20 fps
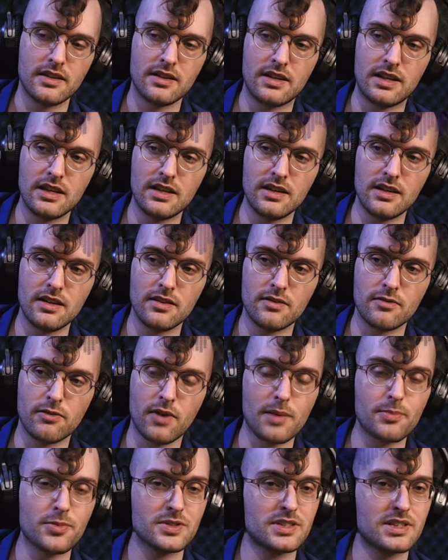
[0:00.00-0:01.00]
The
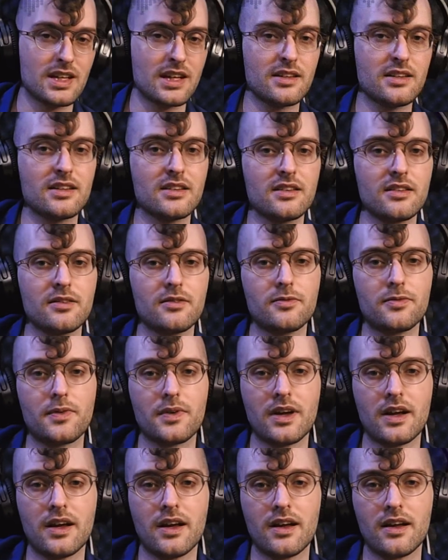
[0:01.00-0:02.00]
representative
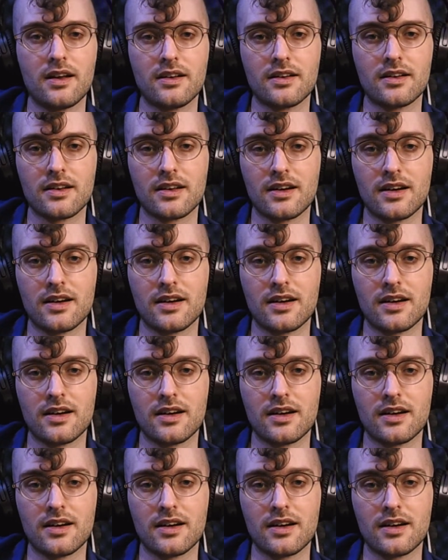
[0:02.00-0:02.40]
and